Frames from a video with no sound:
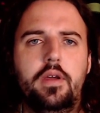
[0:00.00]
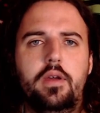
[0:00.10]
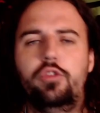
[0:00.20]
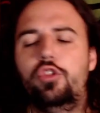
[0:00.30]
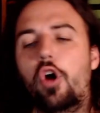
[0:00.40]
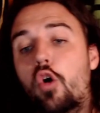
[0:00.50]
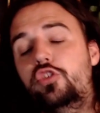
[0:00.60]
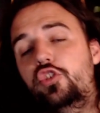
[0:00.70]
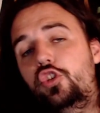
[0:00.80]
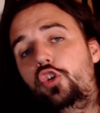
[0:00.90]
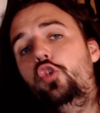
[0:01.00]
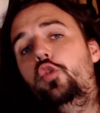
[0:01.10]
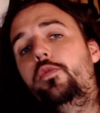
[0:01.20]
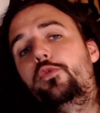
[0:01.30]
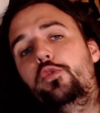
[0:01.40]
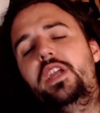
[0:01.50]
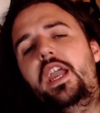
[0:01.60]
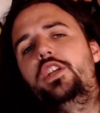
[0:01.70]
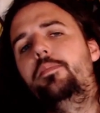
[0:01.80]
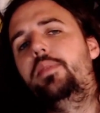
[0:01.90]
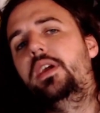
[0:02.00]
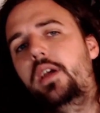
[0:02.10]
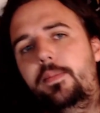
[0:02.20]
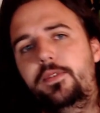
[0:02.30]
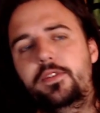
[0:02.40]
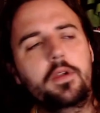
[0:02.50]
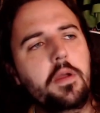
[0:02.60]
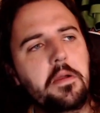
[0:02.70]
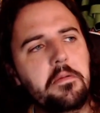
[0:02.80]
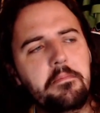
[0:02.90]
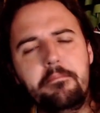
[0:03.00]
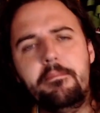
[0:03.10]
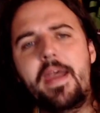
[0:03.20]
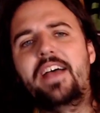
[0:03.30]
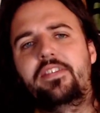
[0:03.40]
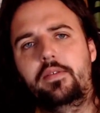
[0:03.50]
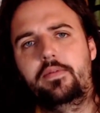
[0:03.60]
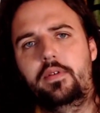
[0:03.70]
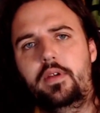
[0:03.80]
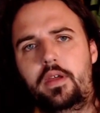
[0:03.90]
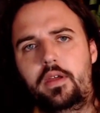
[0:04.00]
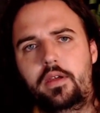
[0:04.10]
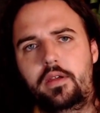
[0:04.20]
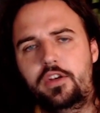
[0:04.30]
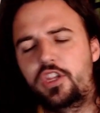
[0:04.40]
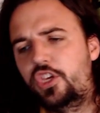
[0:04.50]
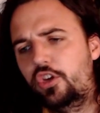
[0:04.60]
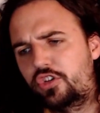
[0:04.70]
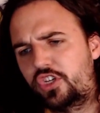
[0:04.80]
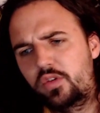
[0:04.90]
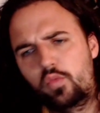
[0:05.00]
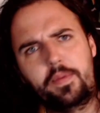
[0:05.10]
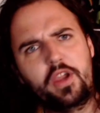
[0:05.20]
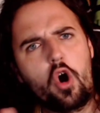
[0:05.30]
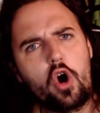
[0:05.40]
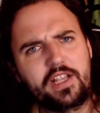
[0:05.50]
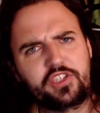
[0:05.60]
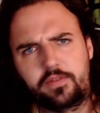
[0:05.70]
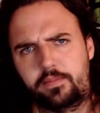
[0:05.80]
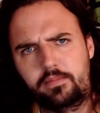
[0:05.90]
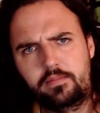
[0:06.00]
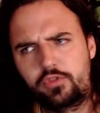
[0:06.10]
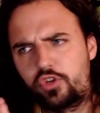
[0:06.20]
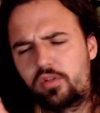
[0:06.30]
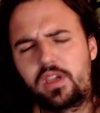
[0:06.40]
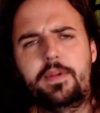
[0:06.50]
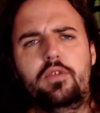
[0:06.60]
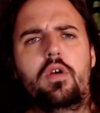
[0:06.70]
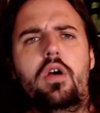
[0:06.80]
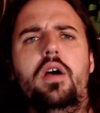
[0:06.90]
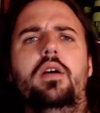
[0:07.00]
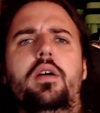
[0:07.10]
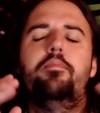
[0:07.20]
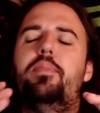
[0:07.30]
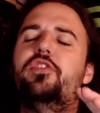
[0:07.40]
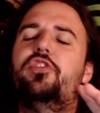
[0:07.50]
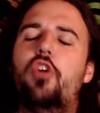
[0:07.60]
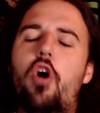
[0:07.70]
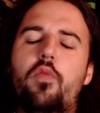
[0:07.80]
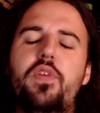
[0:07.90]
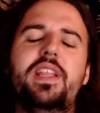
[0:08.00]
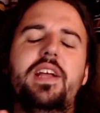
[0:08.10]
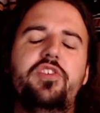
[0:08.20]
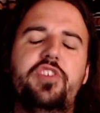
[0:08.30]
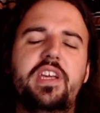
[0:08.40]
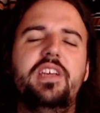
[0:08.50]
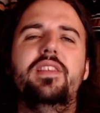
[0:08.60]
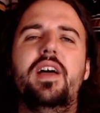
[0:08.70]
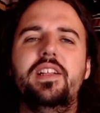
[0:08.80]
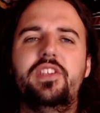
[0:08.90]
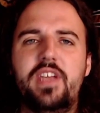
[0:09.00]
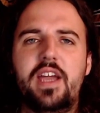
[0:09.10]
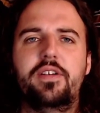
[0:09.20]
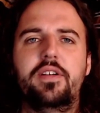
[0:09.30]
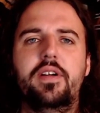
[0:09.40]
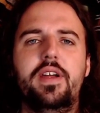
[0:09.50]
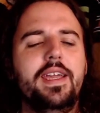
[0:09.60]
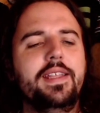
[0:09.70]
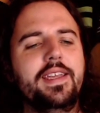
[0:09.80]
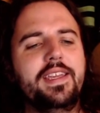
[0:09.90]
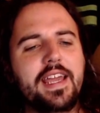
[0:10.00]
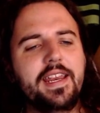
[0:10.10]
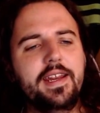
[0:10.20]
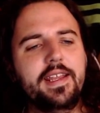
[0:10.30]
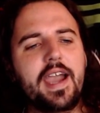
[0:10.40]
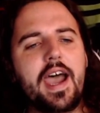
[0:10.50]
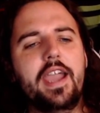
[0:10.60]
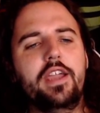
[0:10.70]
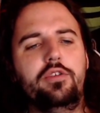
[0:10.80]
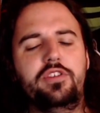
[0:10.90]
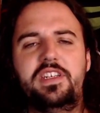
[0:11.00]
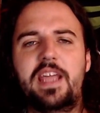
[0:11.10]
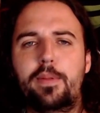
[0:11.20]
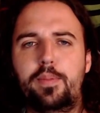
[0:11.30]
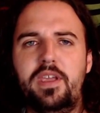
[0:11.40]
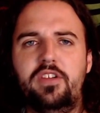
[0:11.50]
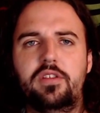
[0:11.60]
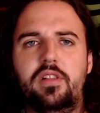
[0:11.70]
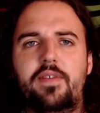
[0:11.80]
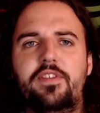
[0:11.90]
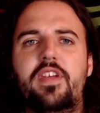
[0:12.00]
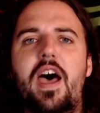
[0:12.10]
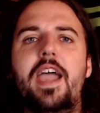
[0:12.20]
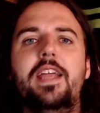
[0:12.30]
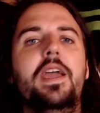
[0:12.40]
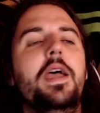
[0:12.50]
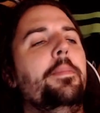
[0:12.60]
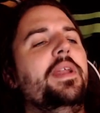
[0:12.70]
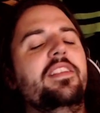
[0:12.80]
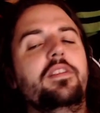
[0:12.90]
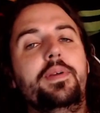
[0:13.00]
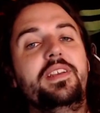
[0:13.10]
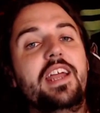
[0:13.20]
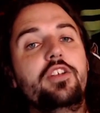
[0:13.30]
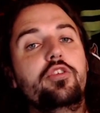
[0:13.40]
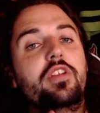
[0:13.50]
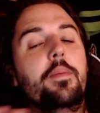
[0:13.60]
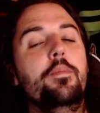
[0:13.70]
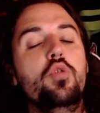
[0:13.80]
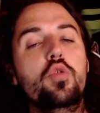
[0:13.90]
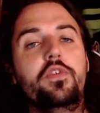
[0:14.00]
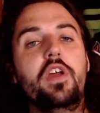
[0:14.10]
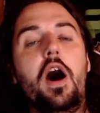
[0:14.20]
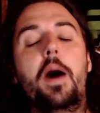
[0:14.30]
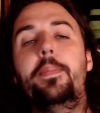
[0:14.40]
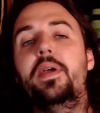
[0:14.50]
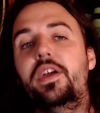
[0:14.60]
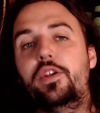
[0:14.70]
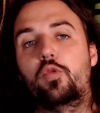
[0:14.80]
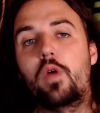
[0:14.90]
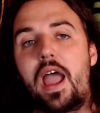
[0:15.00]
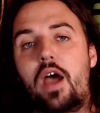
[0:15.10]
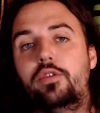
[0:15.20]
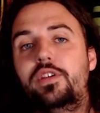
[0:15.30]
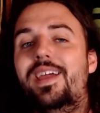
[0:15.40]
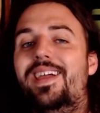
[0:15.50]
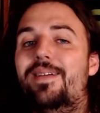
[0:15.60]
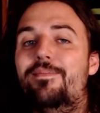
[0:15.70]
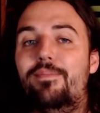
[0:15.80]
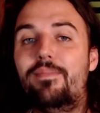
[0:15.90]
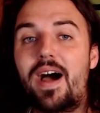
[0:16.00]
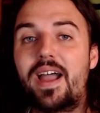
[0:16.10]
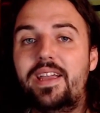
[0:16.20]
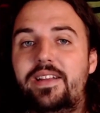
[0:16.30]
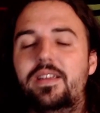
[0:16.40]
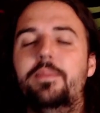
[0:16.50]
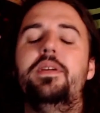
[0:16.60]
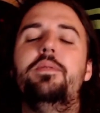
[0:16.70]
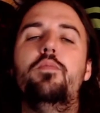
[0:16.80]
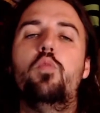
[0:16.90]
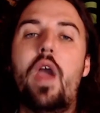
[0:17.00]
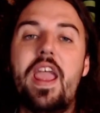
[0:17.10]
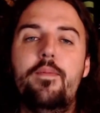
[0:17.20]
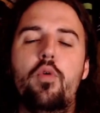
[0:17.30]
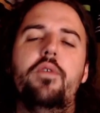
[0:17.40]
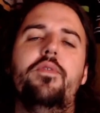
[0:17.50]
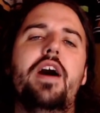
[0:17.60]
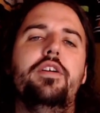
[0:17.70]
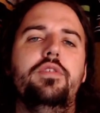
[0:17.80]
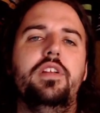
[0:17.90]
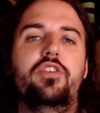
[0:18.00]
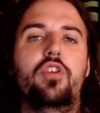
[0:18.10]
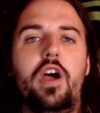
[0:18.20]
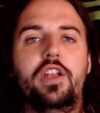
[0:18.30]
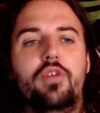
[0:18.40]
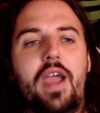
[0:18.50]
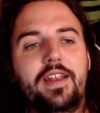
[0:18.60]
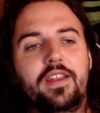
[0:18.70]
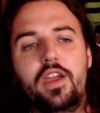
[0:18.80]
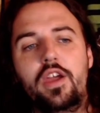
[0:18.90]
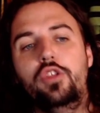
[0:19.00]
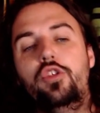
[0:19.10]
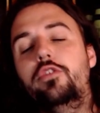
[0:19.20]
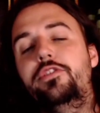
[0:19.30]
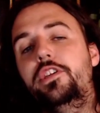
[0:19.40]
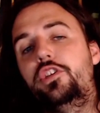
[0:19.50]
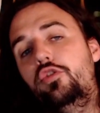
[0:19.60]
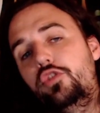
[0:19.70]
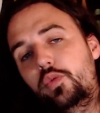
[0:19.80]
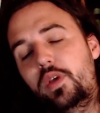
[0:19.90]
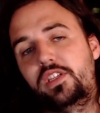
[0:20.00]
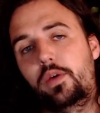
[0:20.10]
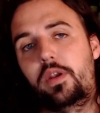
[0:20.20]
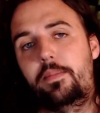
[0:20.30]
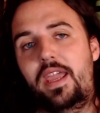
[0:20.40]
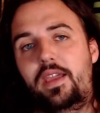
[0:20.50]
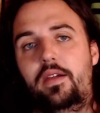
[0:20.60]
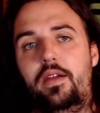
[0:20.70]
Those 2 free agent pickups, massive. Nichushkin would be awesome. Don't get me wrong. But solving that second line center and then getting a guy who's a depth piece on the left side but has the potential to get moved up and around and might be way more value than his contract, those are the 2 swings I want to make.